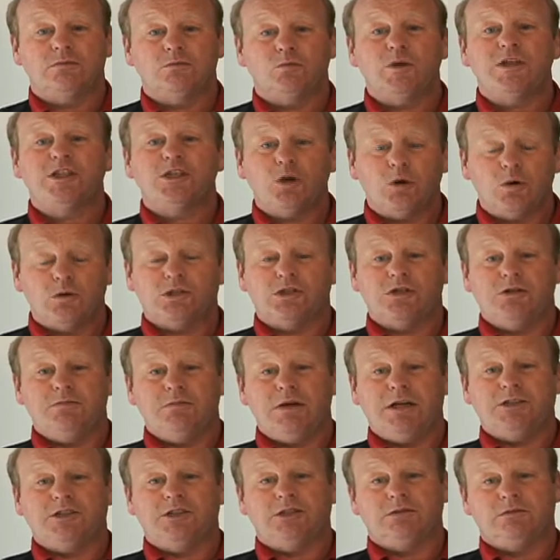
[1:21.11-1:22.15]
We talk too
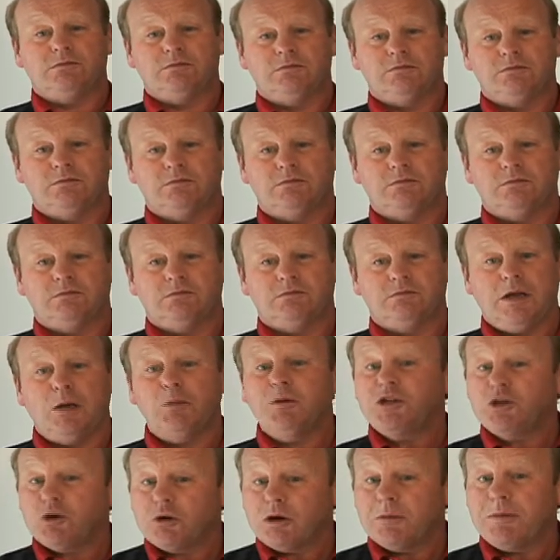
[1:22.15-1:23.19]
much. And
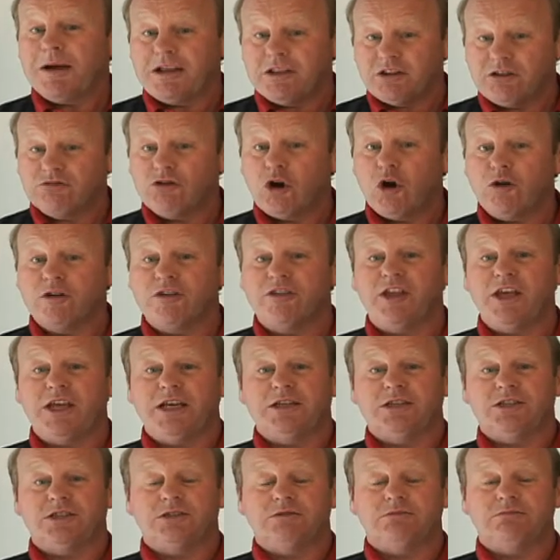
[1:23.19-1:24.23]
we talk about the wrong
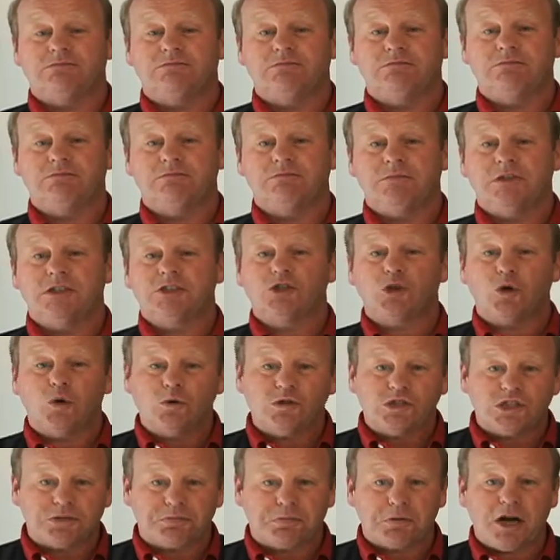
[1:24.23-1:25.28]
things. It's
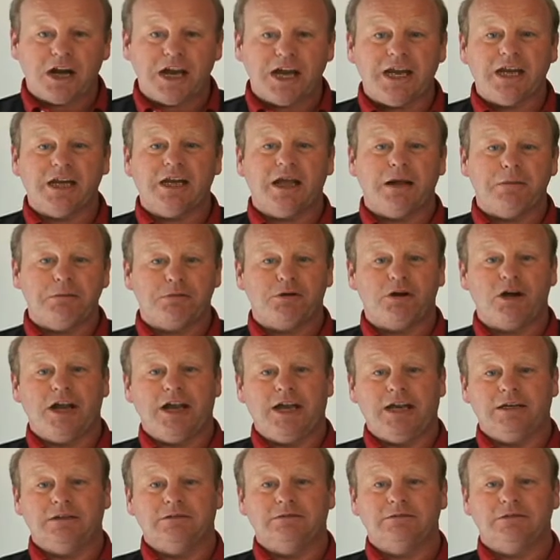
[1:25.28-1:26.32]
called spraying and
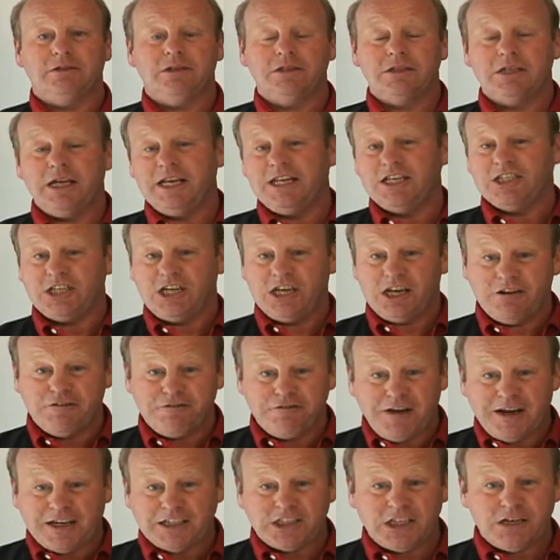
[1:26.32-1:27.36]
praying, and it's
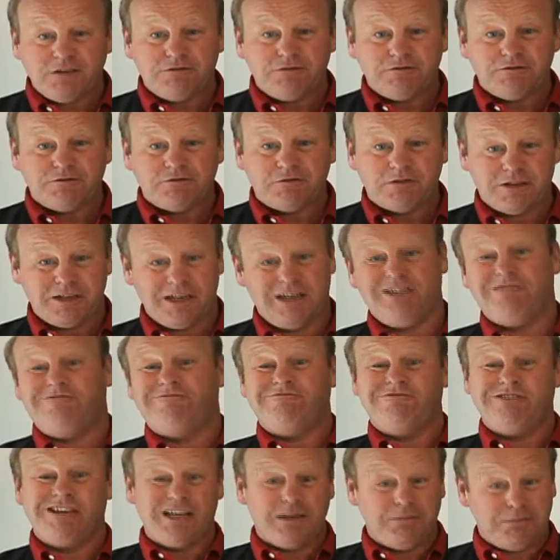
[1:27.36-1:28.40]
ineffective. It
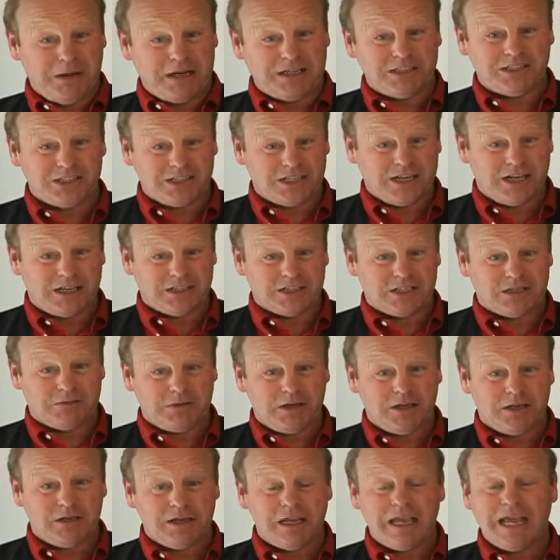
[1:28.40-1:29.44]
really bugs the
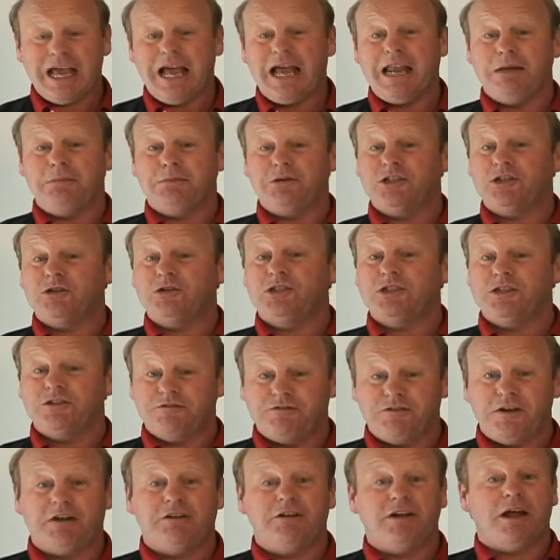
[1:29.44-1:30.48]
customer and it produces
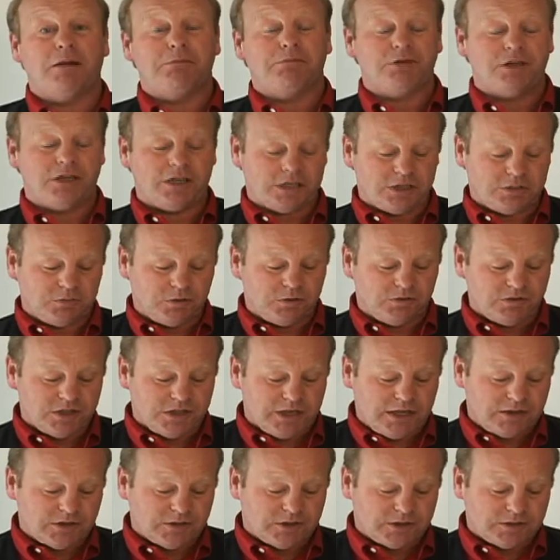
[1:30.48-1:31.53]
very unpredictable
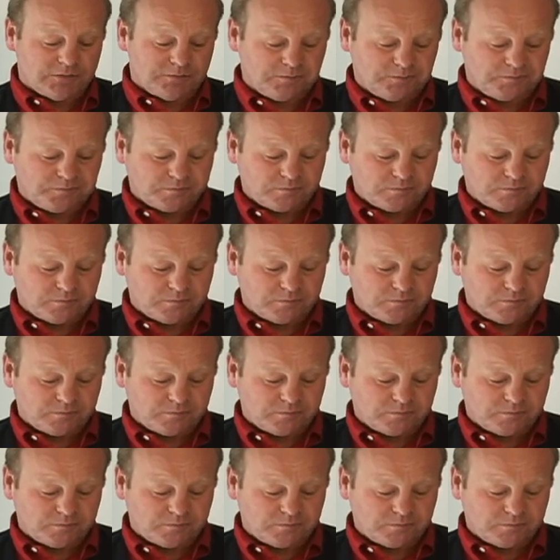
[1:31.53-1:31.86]
results.